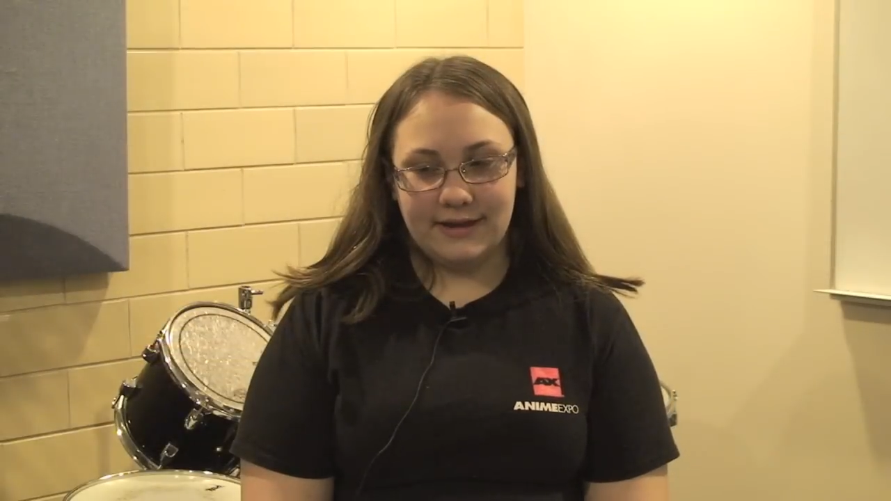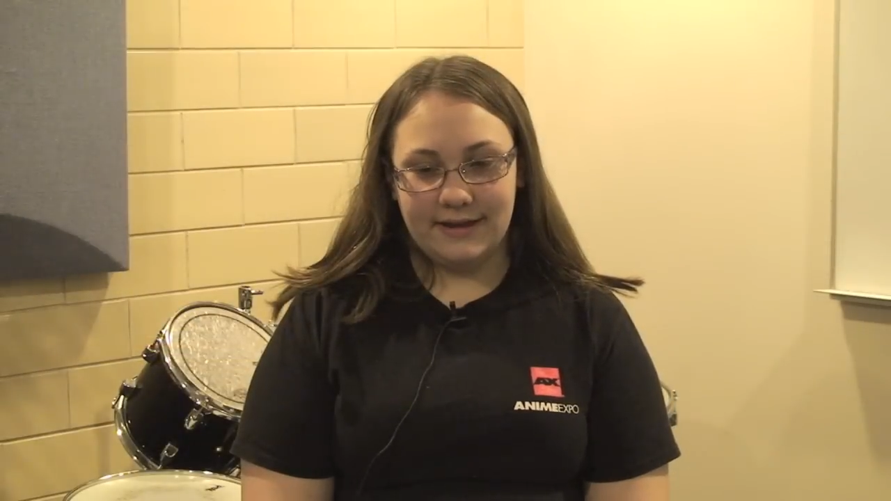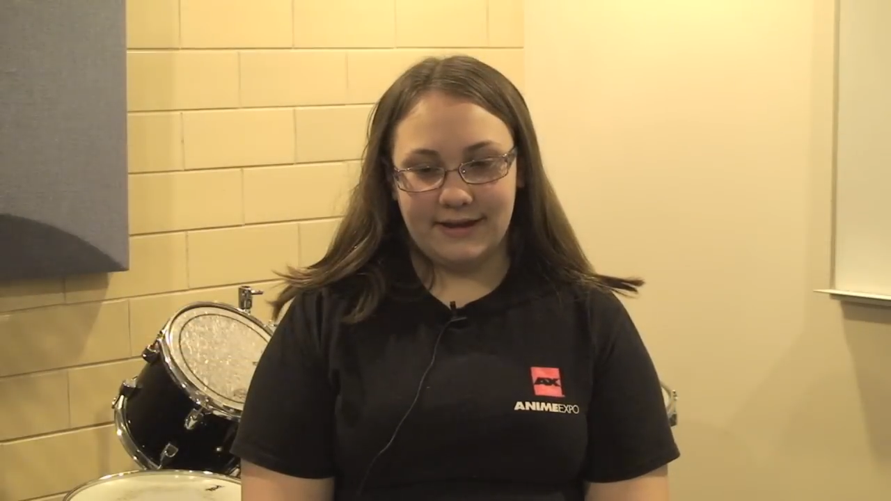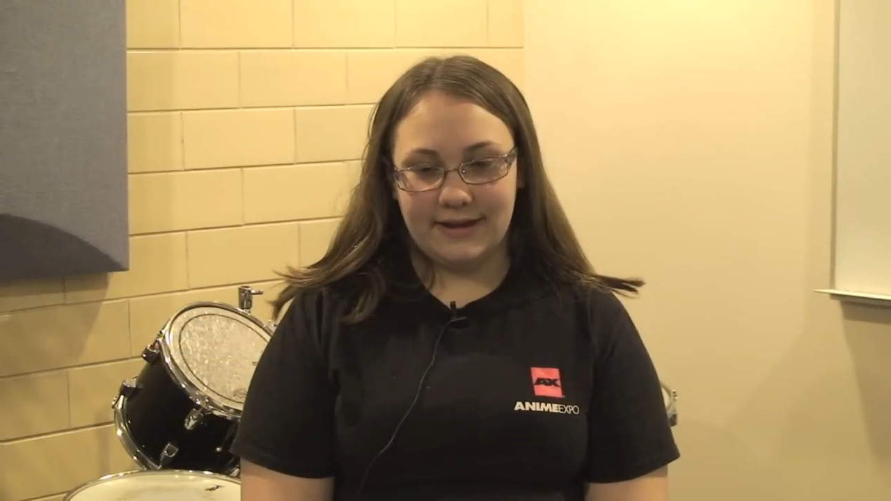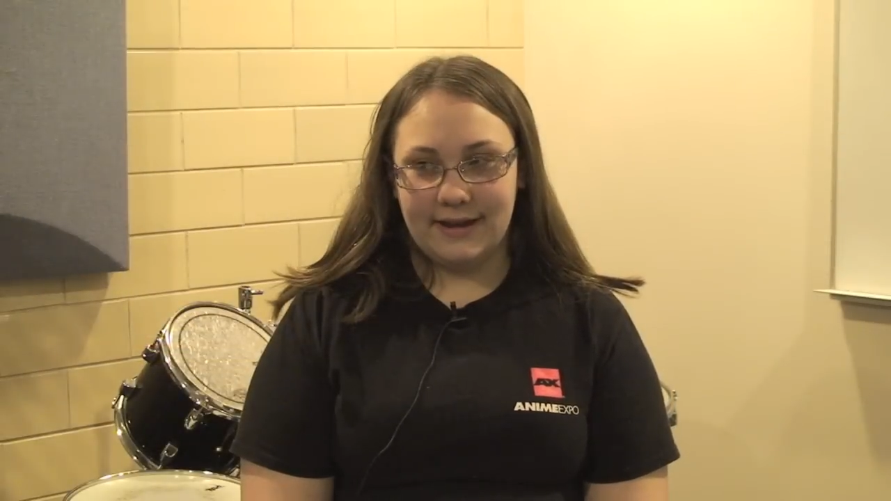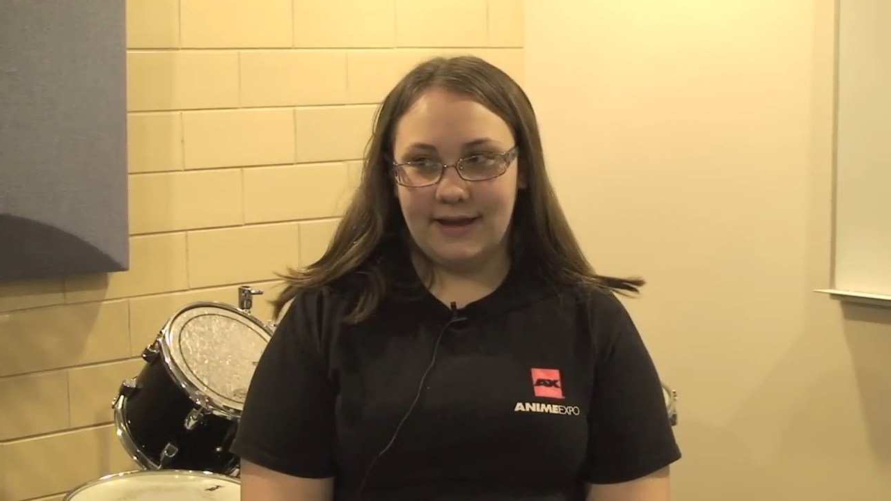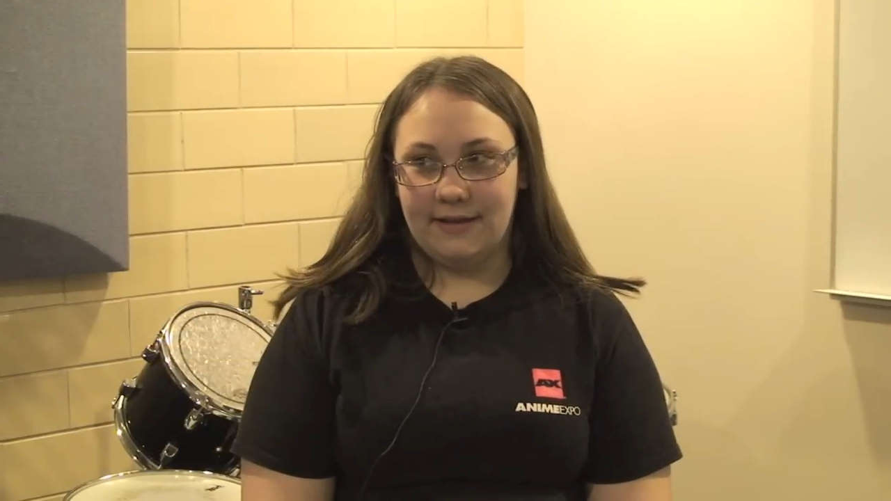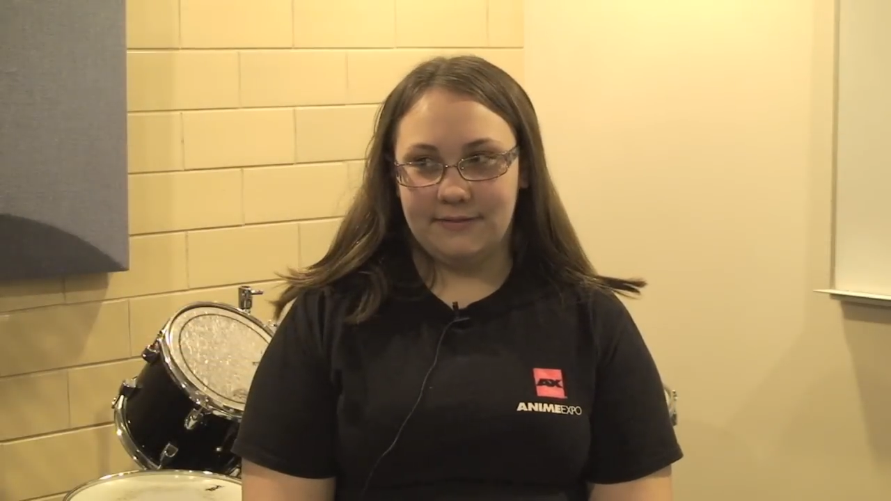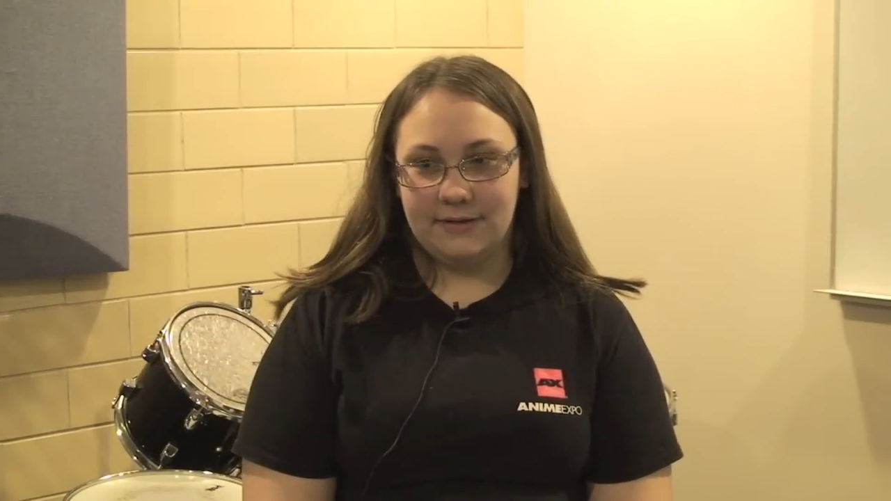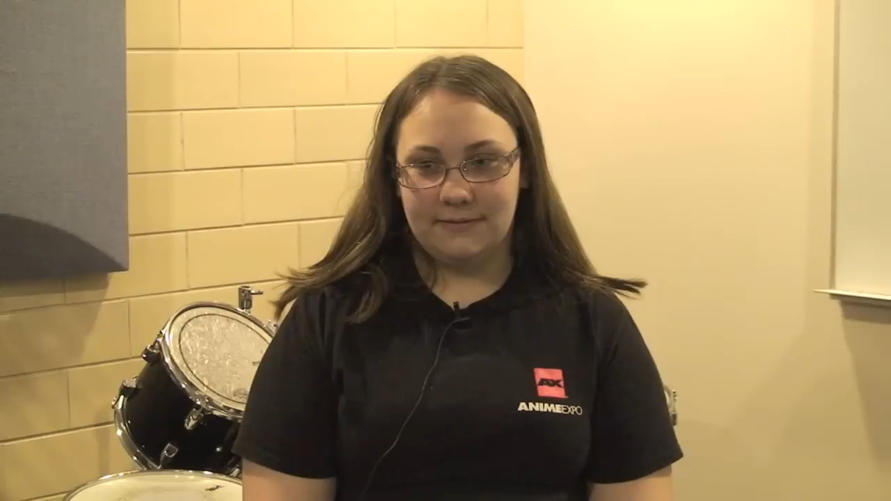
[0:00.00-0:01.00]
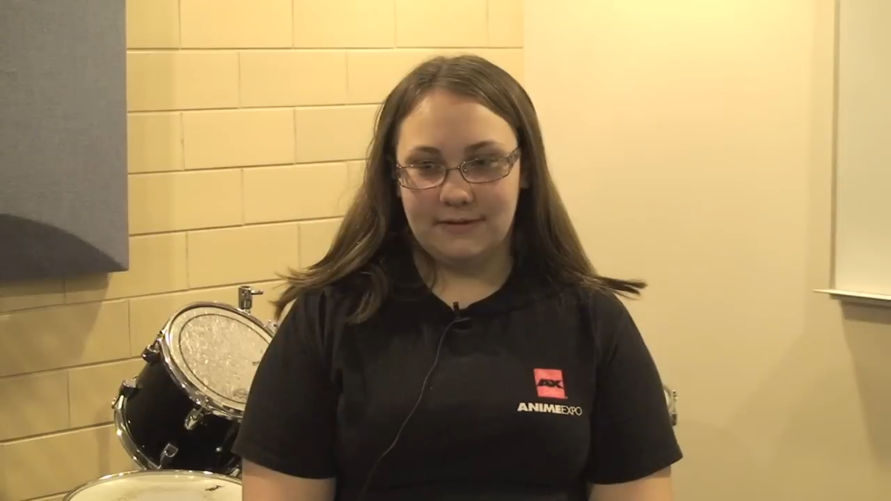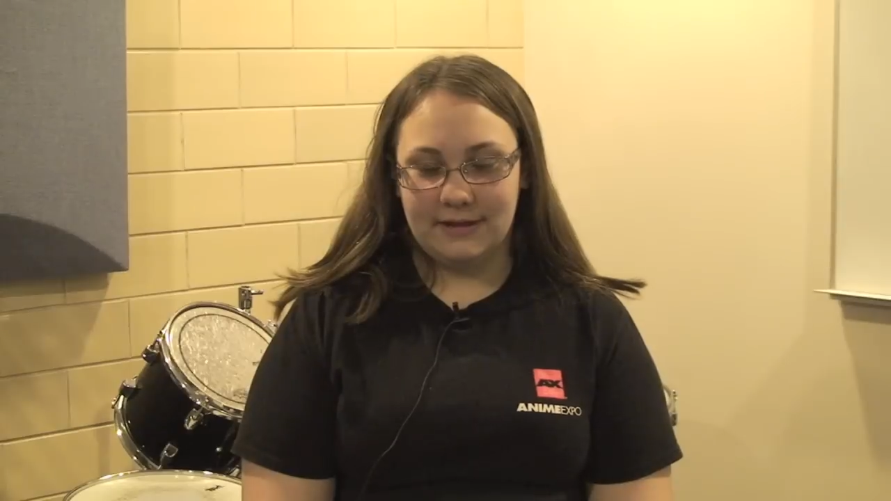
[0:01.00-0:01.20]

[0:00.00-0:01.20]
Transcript: I have, and for